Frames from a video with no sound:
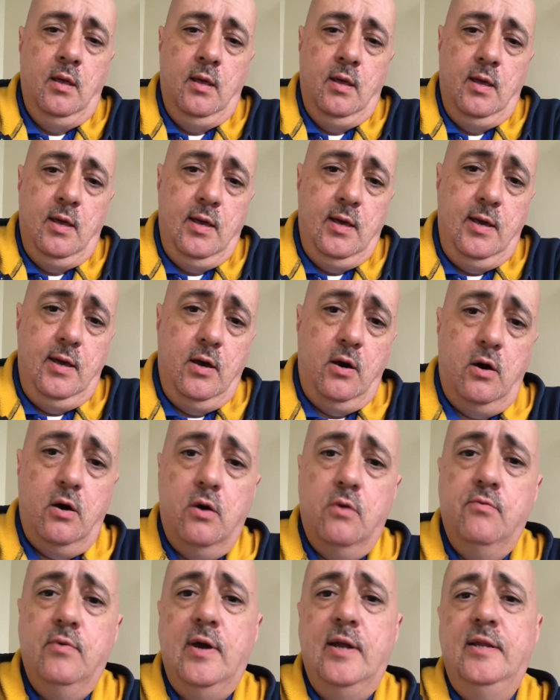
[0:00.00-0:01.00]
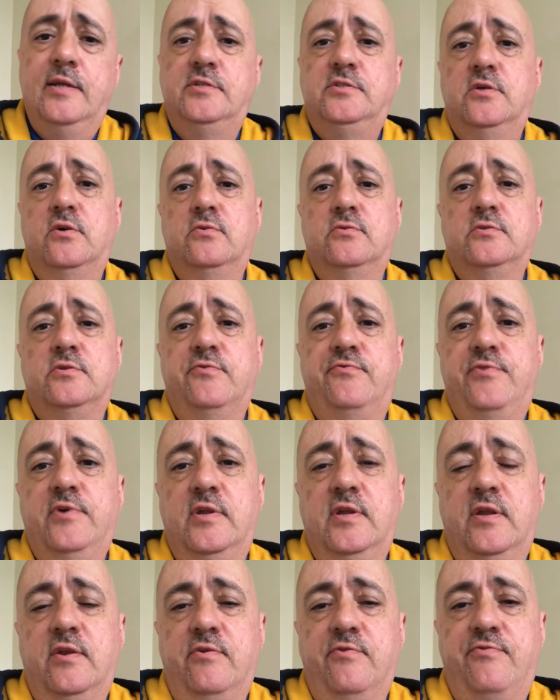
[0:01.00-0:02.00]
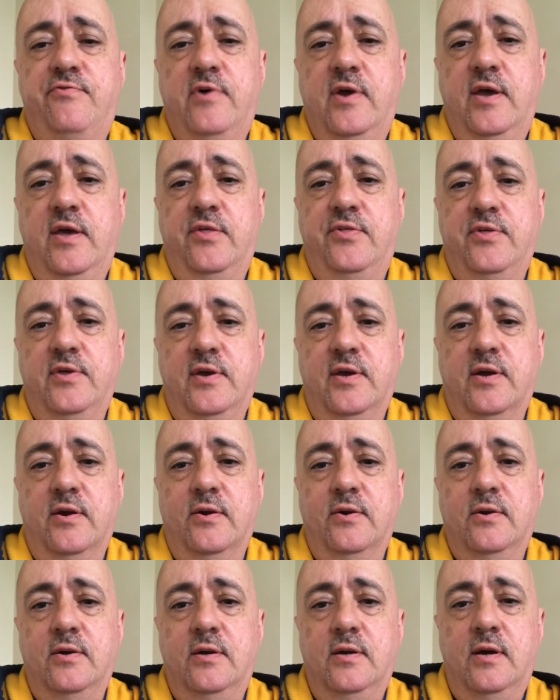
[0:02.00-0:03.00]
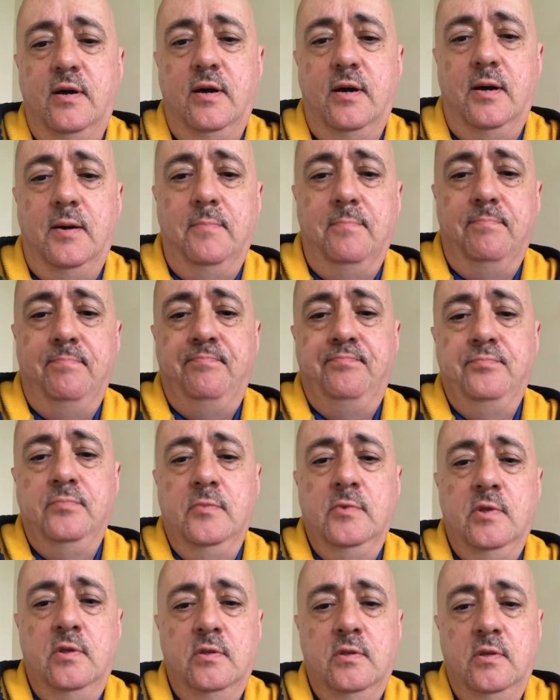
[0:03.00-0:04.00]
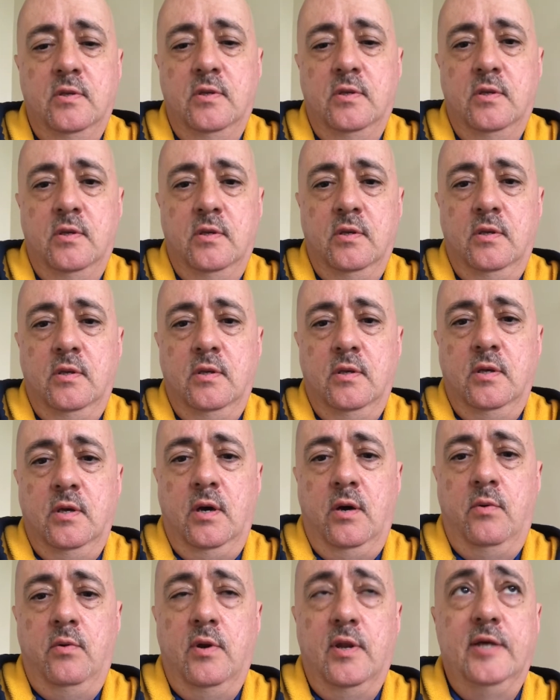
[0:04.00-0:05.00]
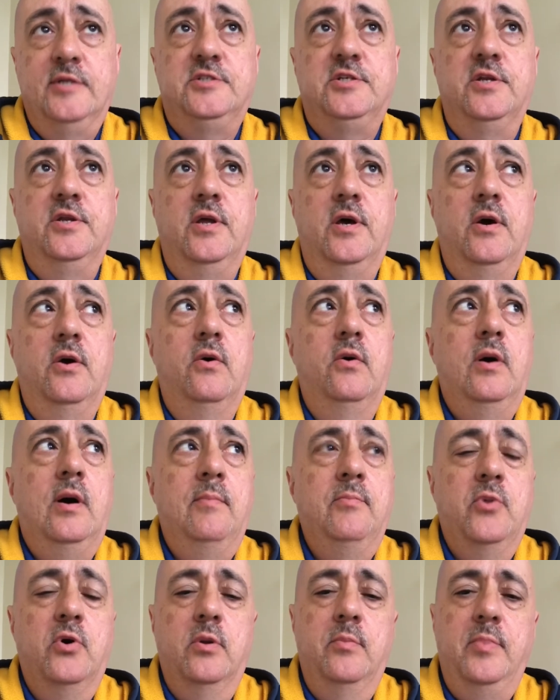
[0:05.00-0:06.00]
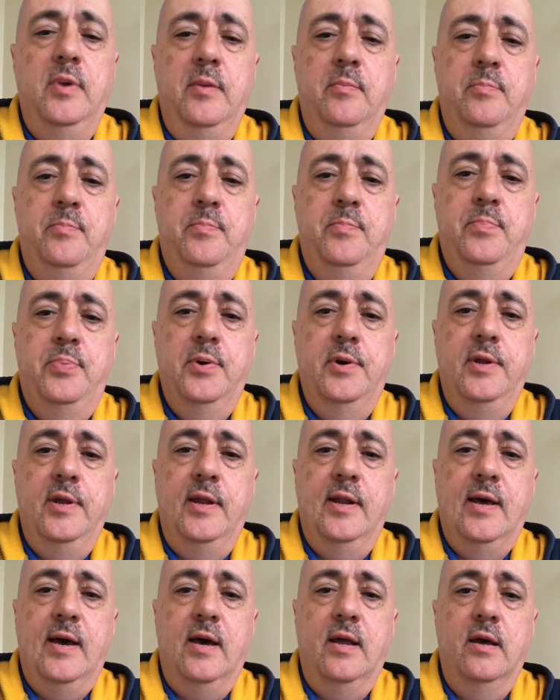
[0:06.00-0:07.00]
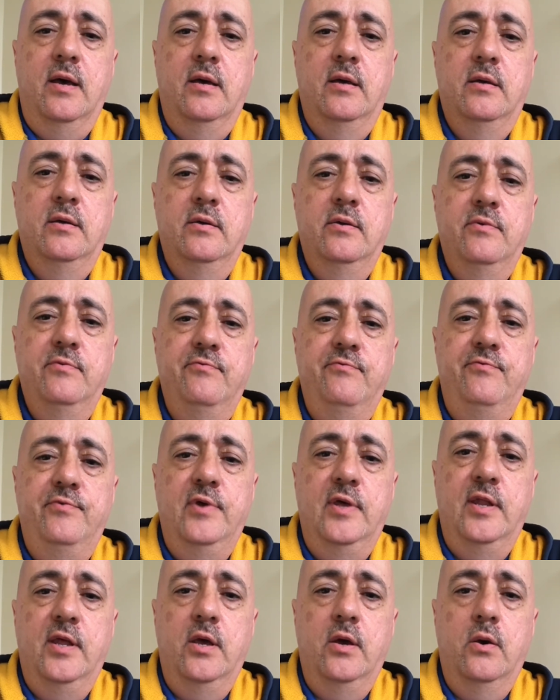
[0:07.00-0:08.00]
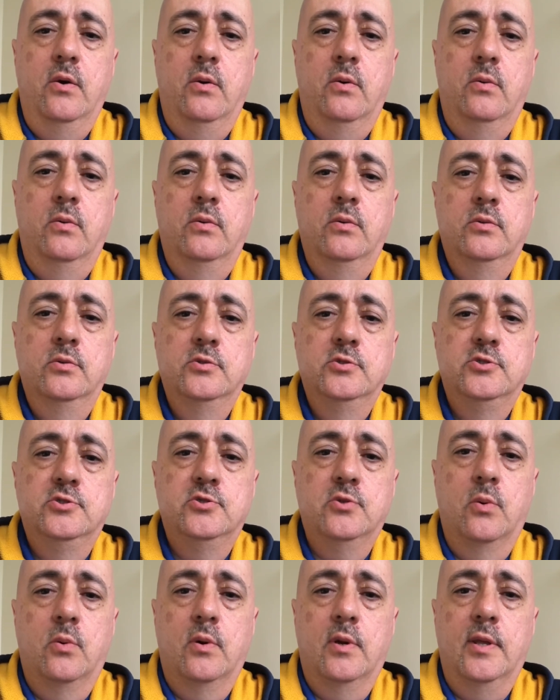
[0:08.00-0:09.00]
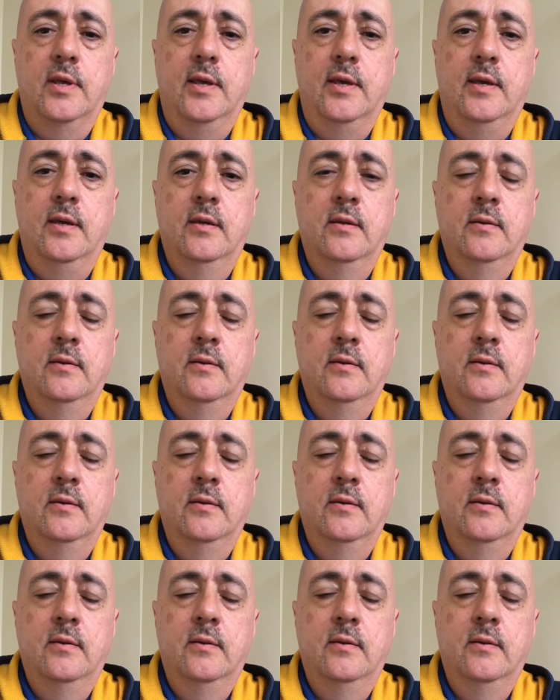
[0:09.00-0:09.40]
Hey y'all, Rodney Jones defending the faith here. I want to let you know I'm going to be putting out a video shortly,